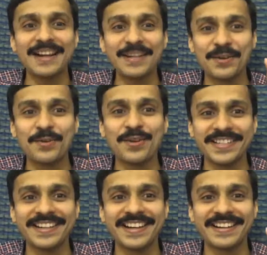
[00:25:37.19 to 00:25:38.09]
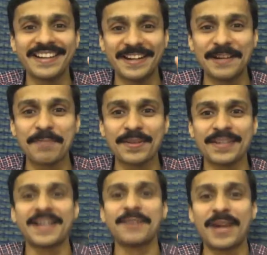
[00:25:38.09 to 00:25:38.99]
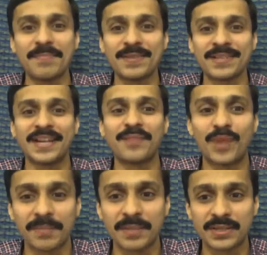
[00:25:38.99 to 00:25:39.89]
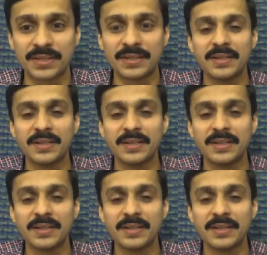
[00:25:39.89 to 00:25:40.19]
negotiating at 100%, 120%, 140%,